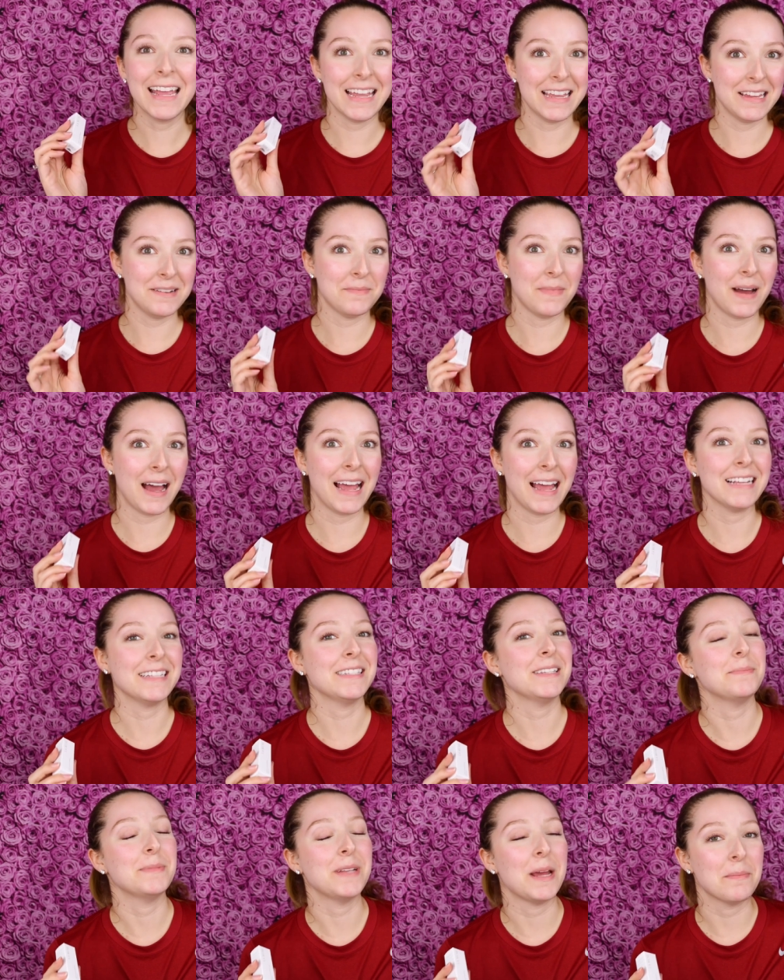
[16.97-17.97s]
in my
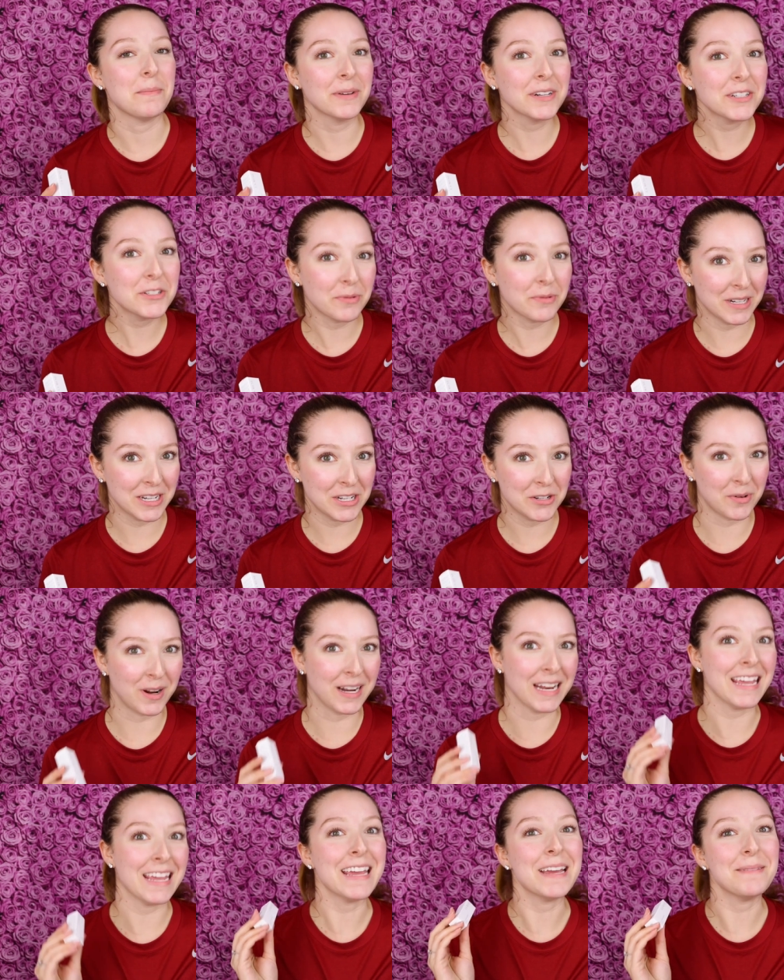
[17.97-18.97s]
September
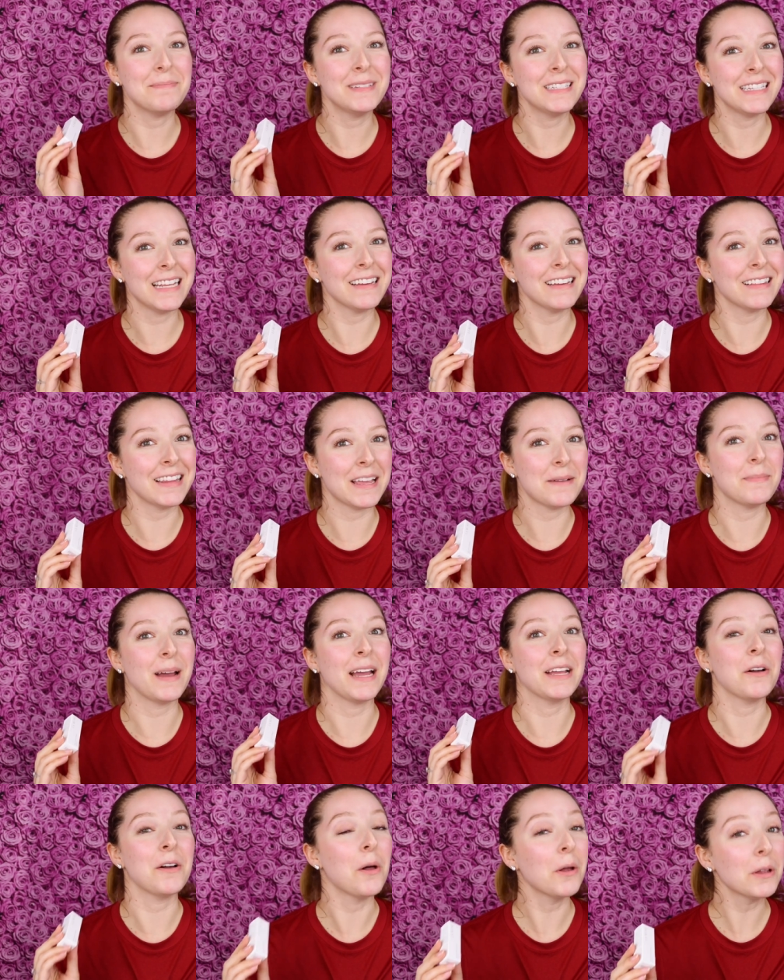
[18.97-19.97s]
2020 Ipsy
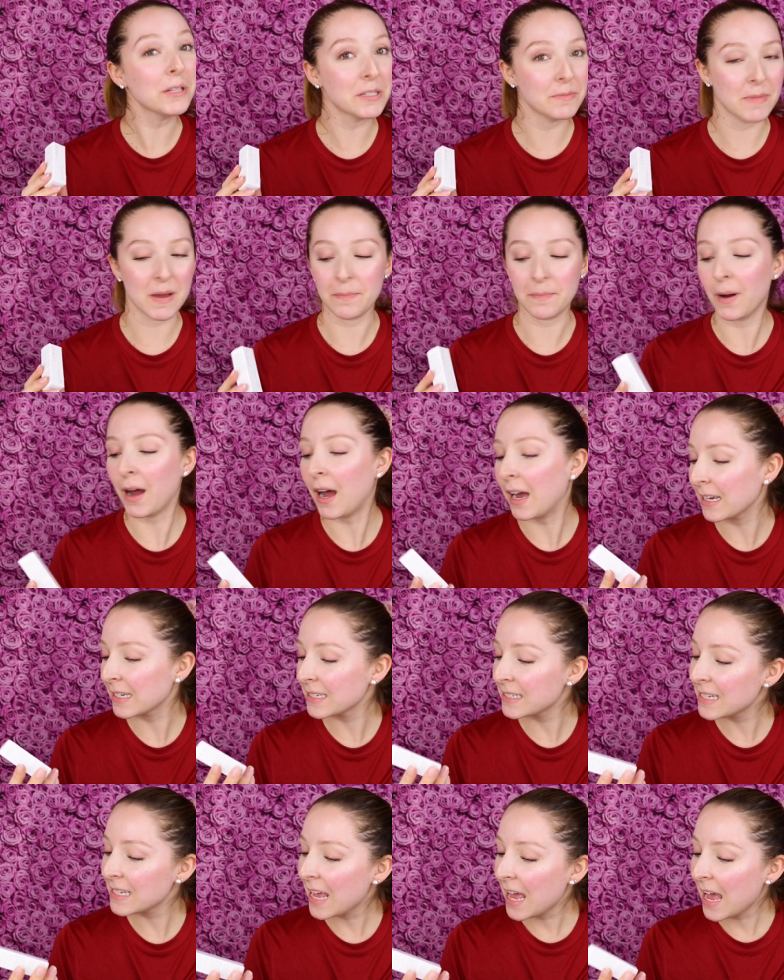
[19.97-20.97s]
Bag Ultimate box.
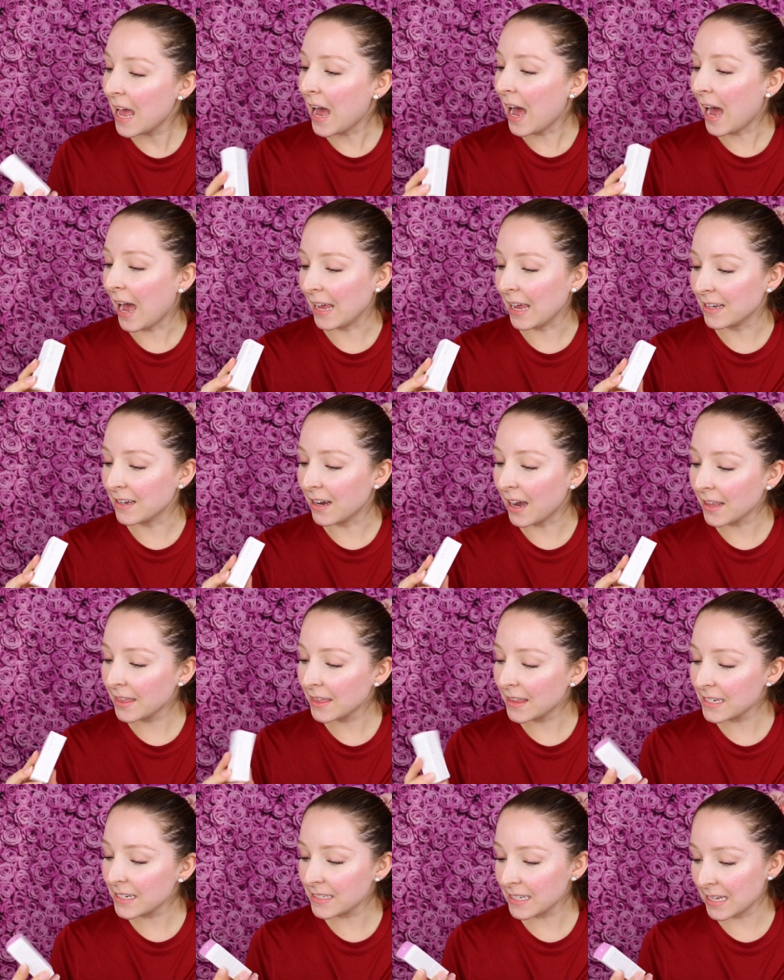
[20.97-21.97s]
I got
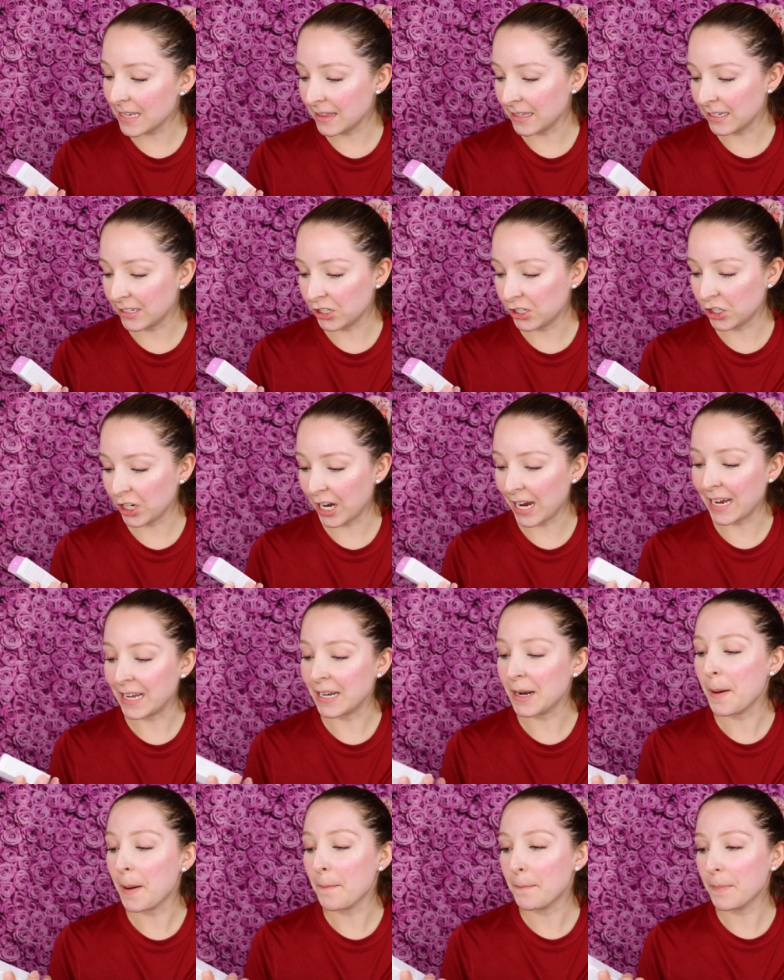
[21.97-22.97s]
this in the shade
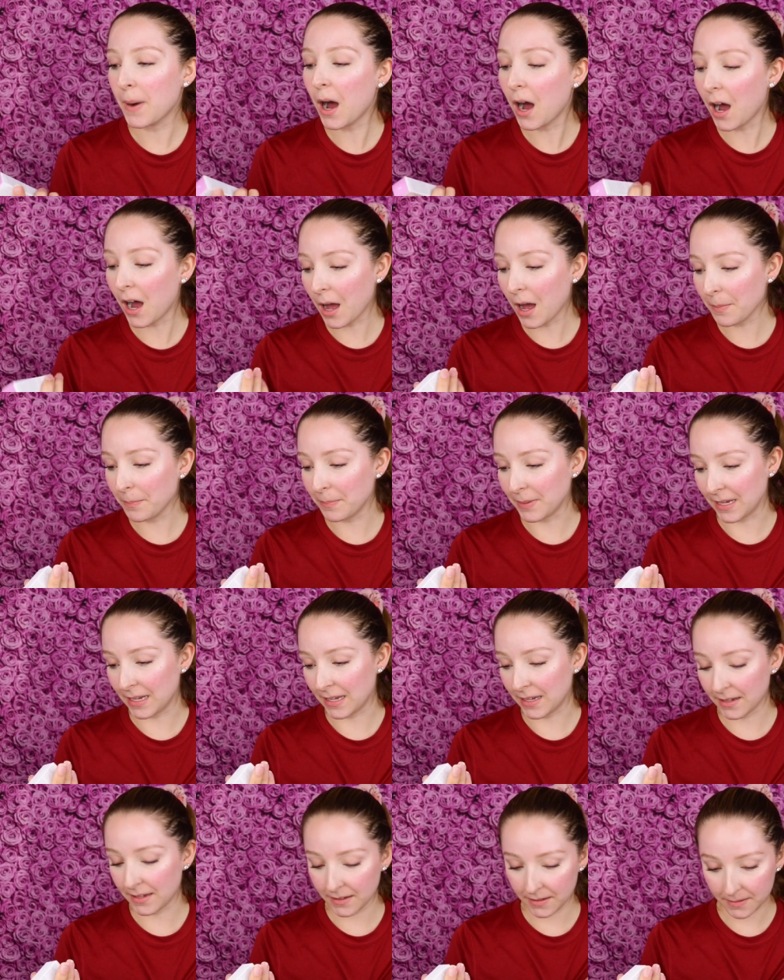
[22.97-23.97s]

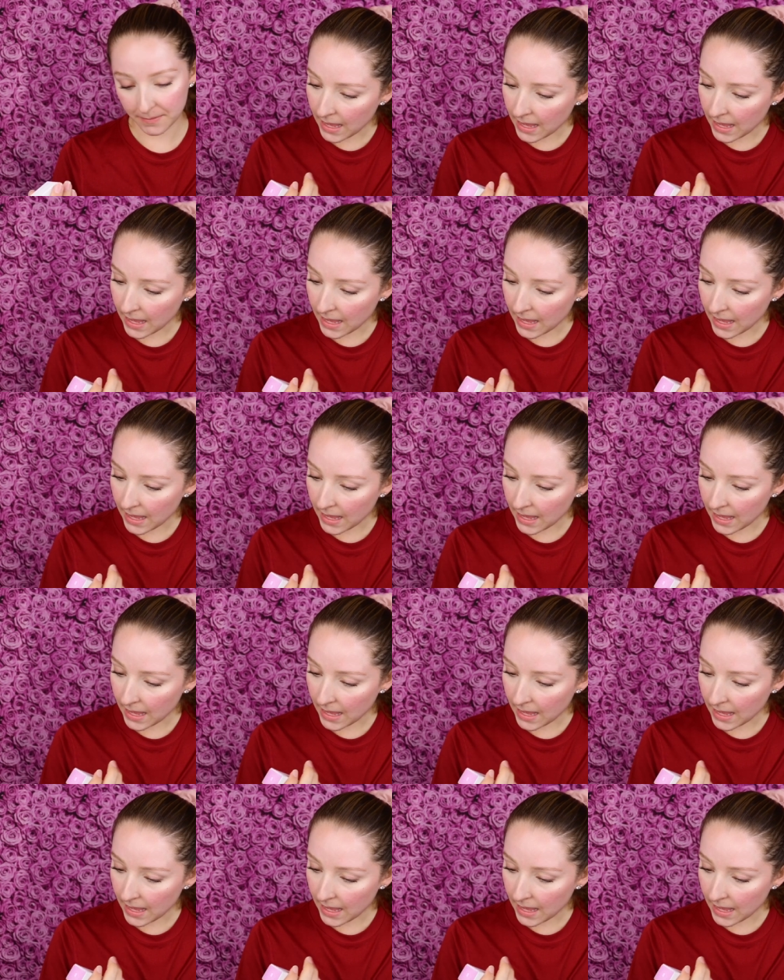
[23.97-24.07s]
Poppy.